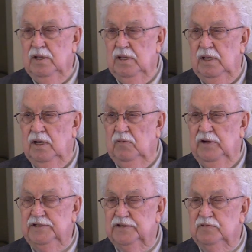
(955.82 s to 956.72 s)
You know,
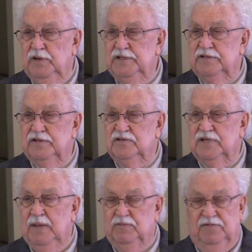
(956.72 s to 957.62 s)
we just, we just
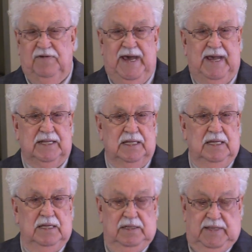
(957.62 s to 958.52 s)
accept the fact
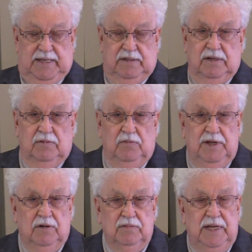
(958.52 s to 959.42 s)
that uh,
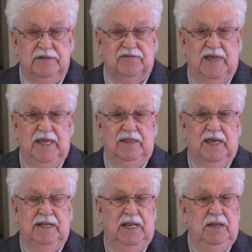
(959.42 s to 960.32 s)
we don't need to say
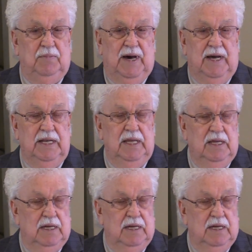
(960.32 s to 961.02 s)
anything to anybody